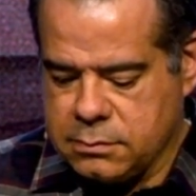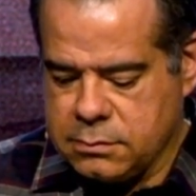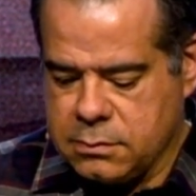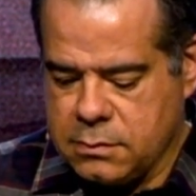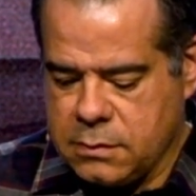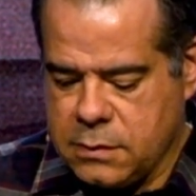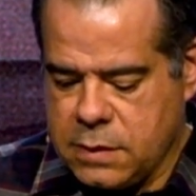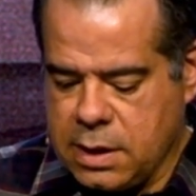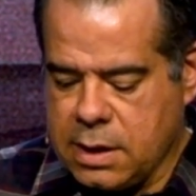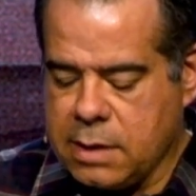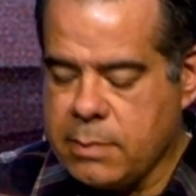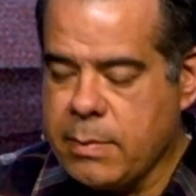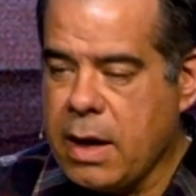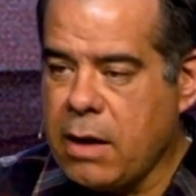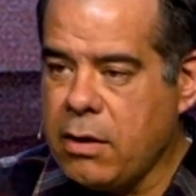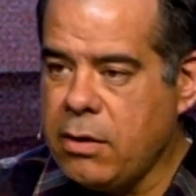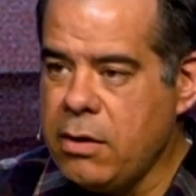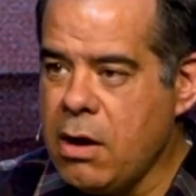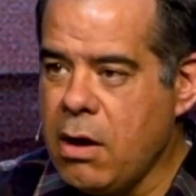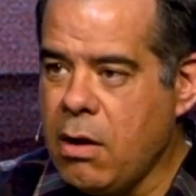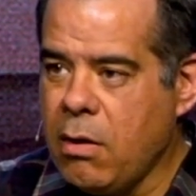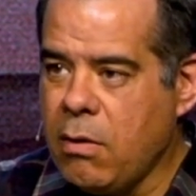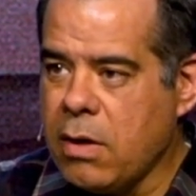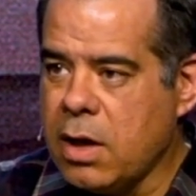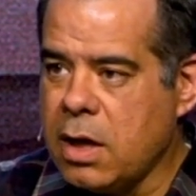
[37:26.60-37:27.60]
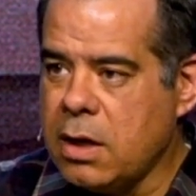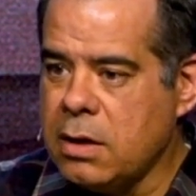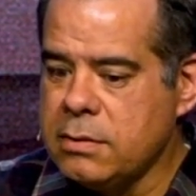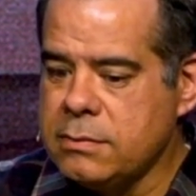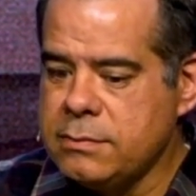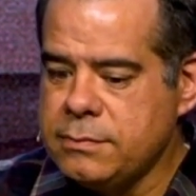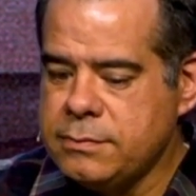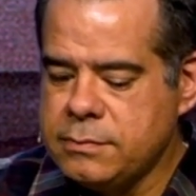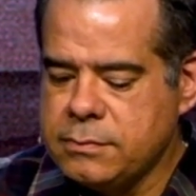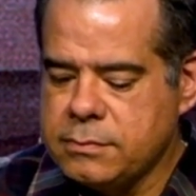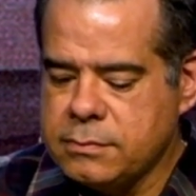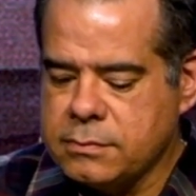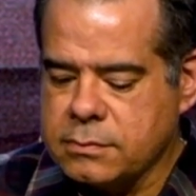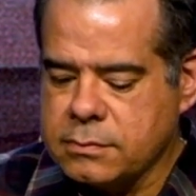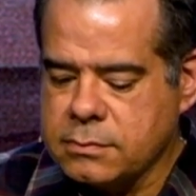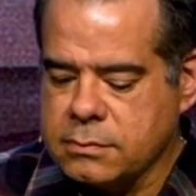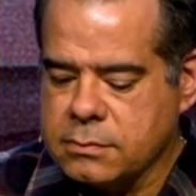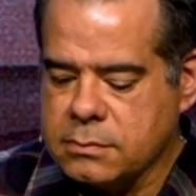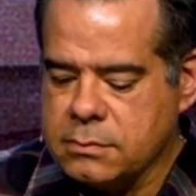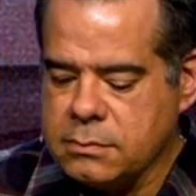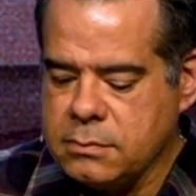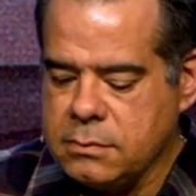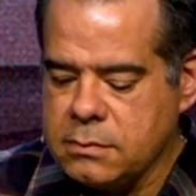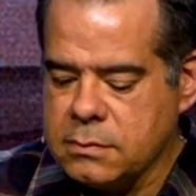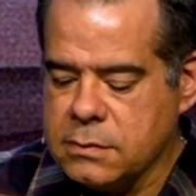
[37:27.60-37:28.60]
Think about Noah
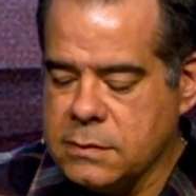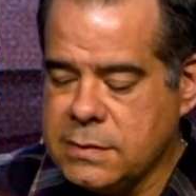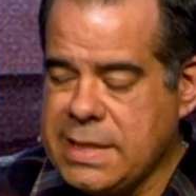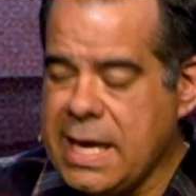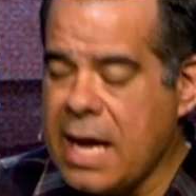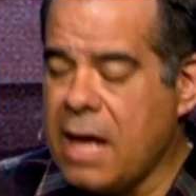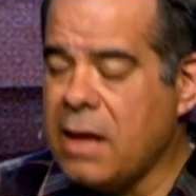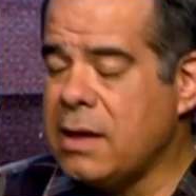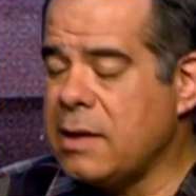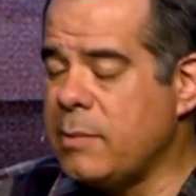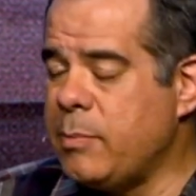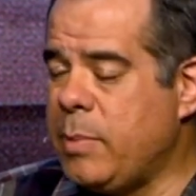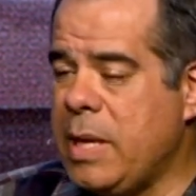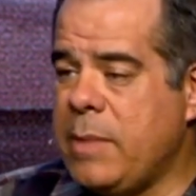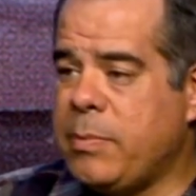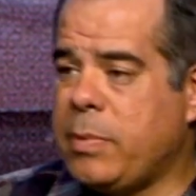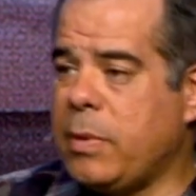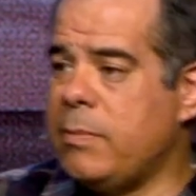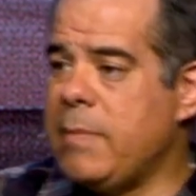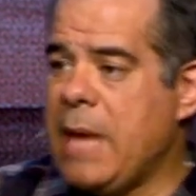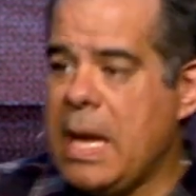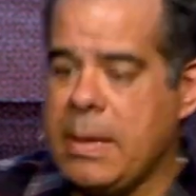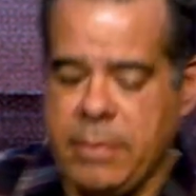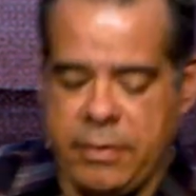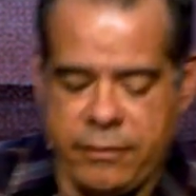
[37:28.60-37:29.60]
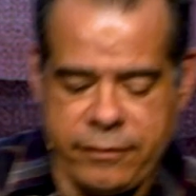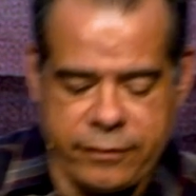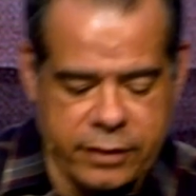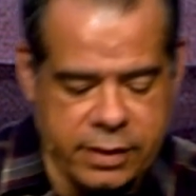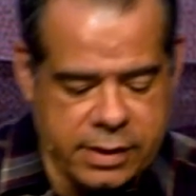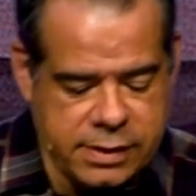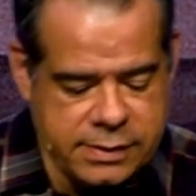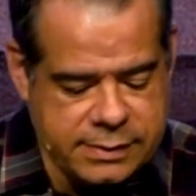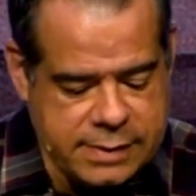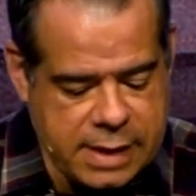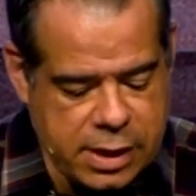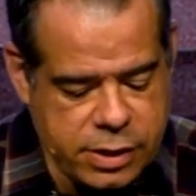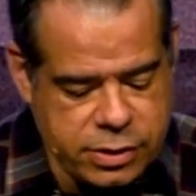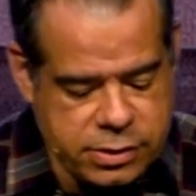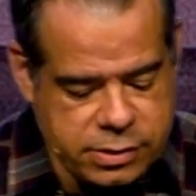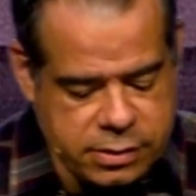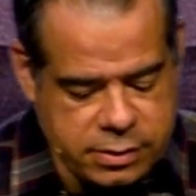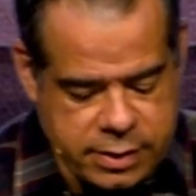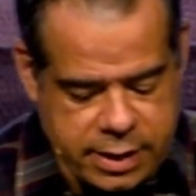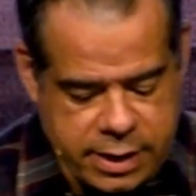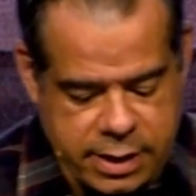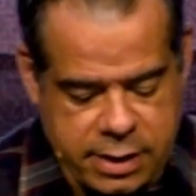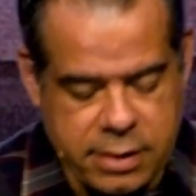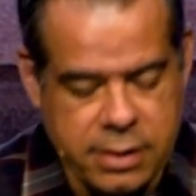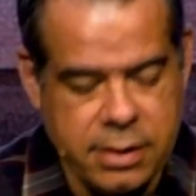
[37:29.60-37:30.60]
telling people maybe for a
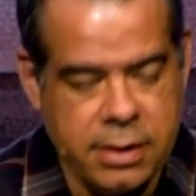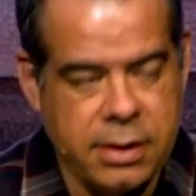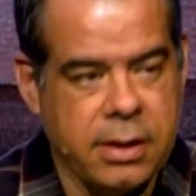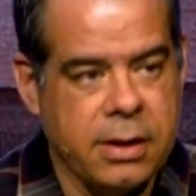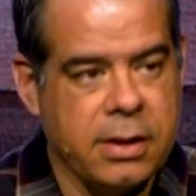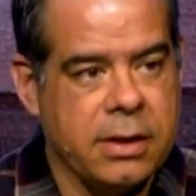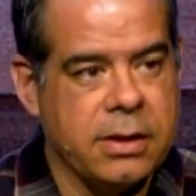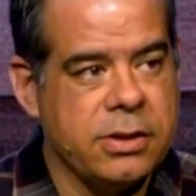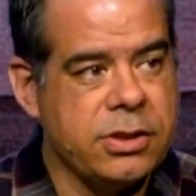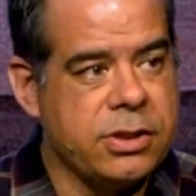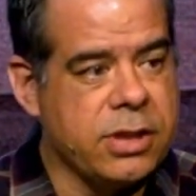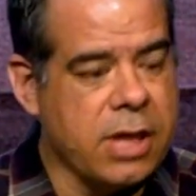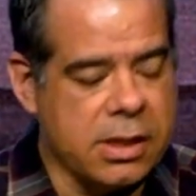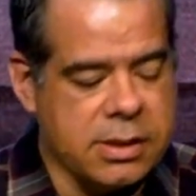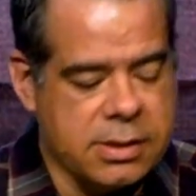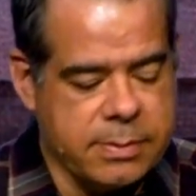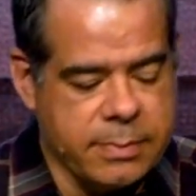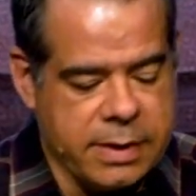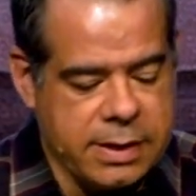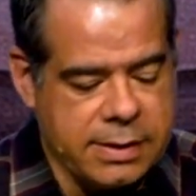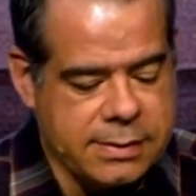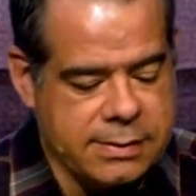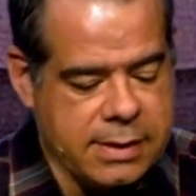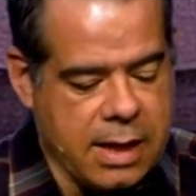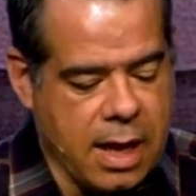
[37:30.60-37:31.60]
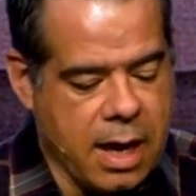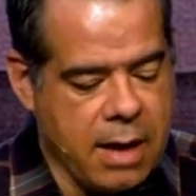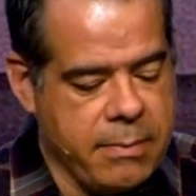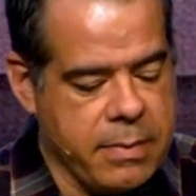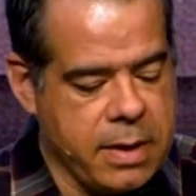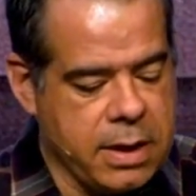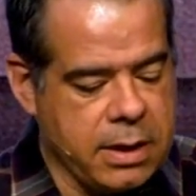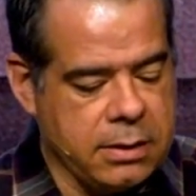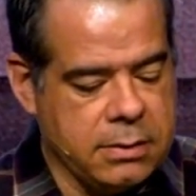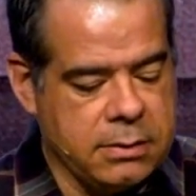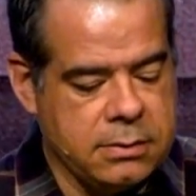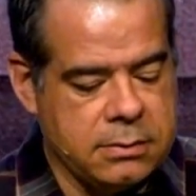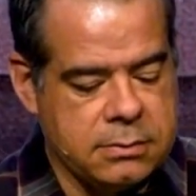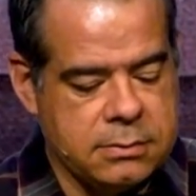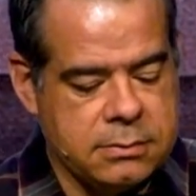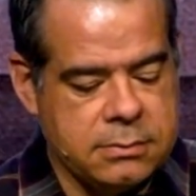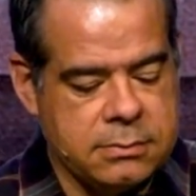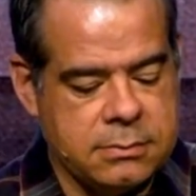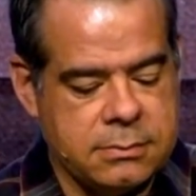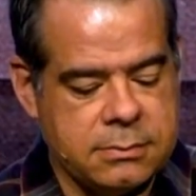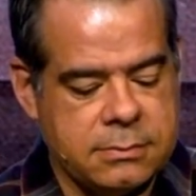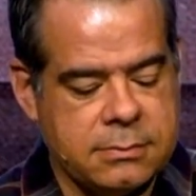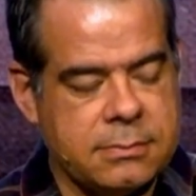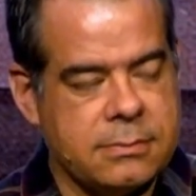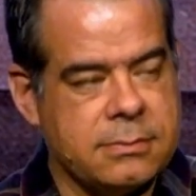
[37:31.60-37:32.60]
century, judgment is coming.
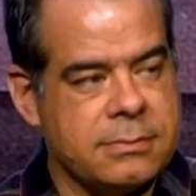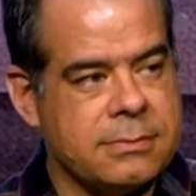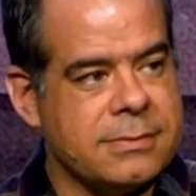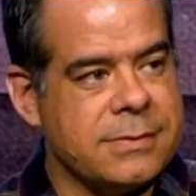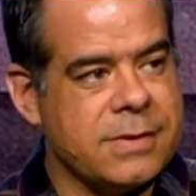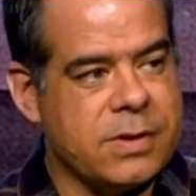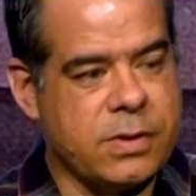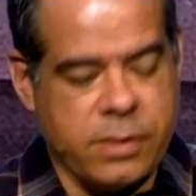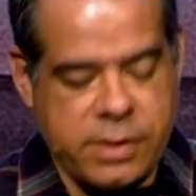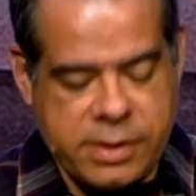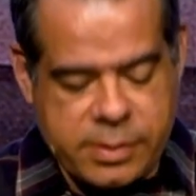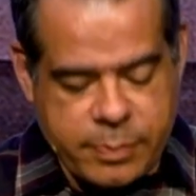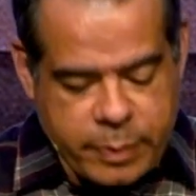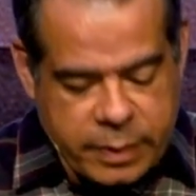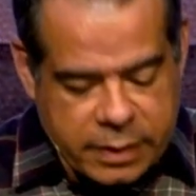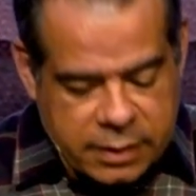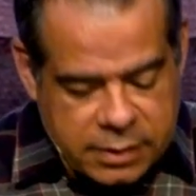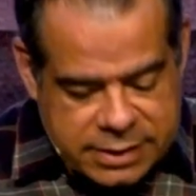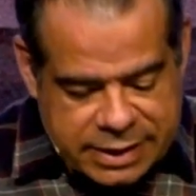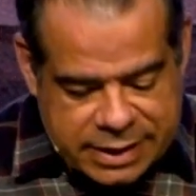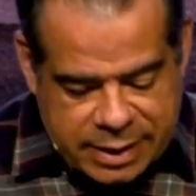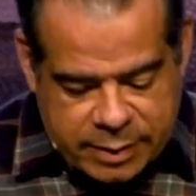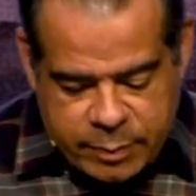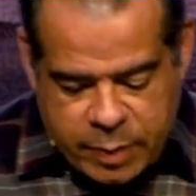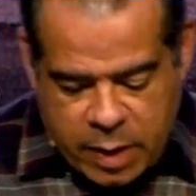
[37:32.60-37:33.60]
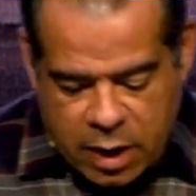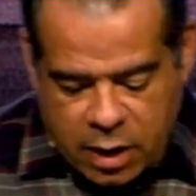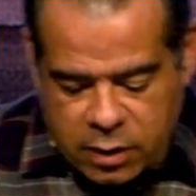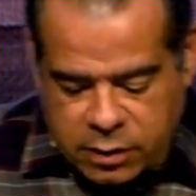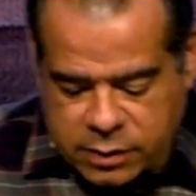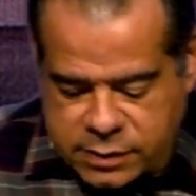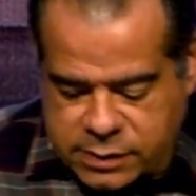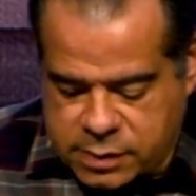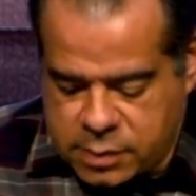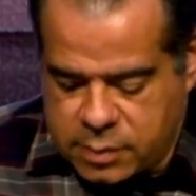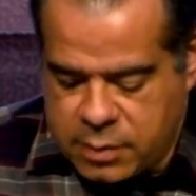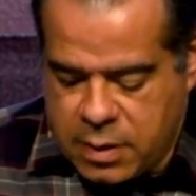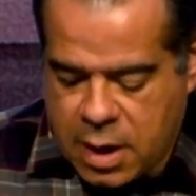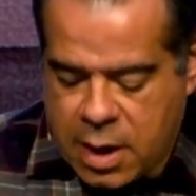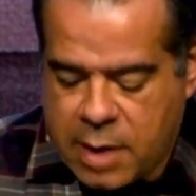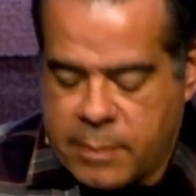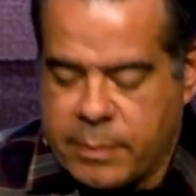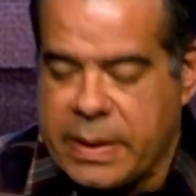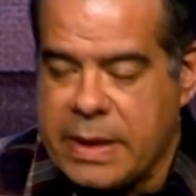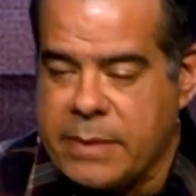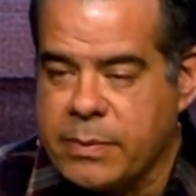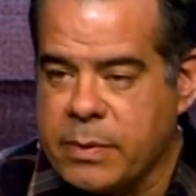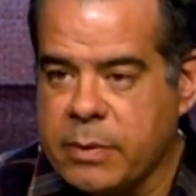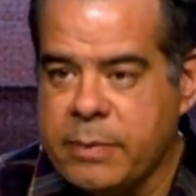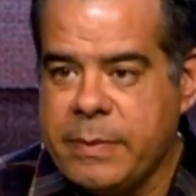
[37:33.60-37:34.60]
So he's building a boat so
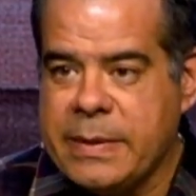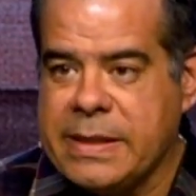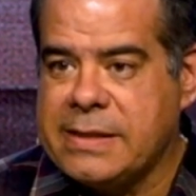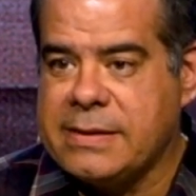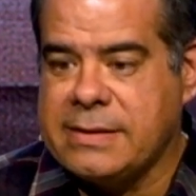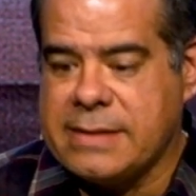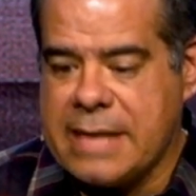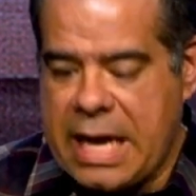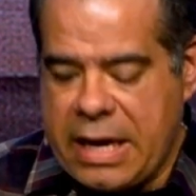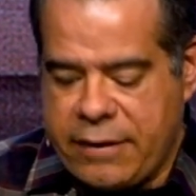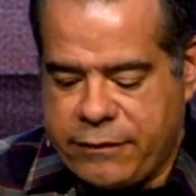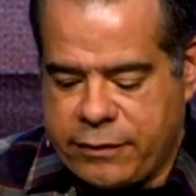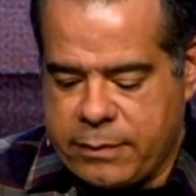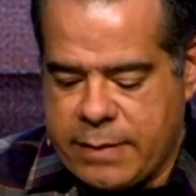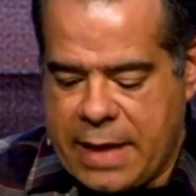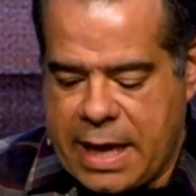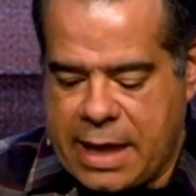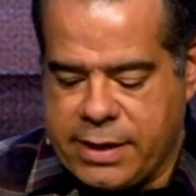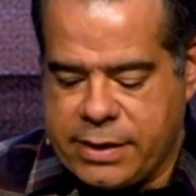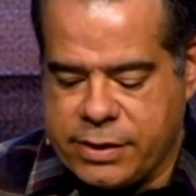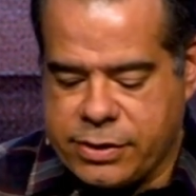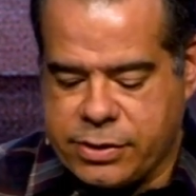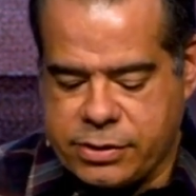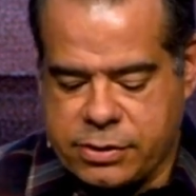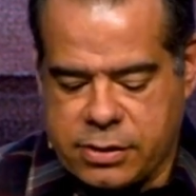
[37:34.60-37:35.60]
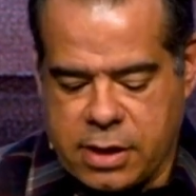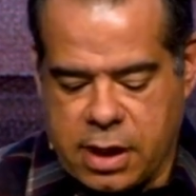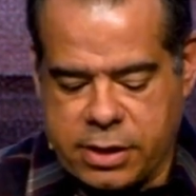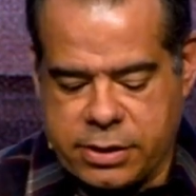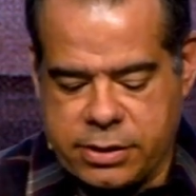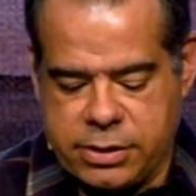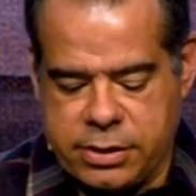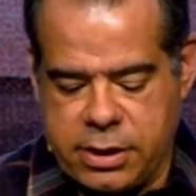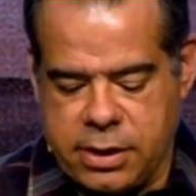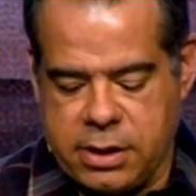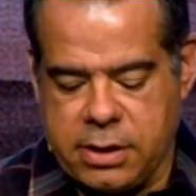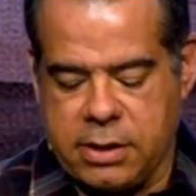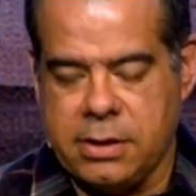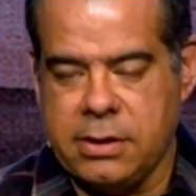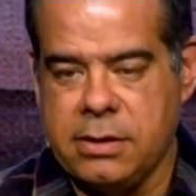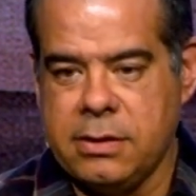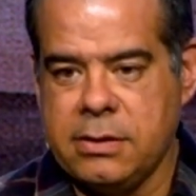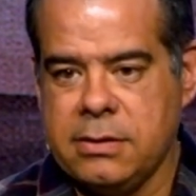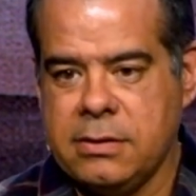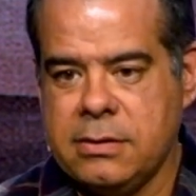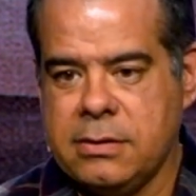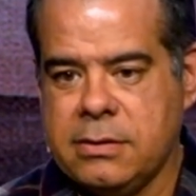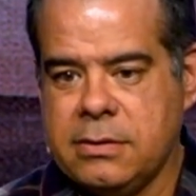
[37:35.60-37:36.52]
people would be saved from that destruction.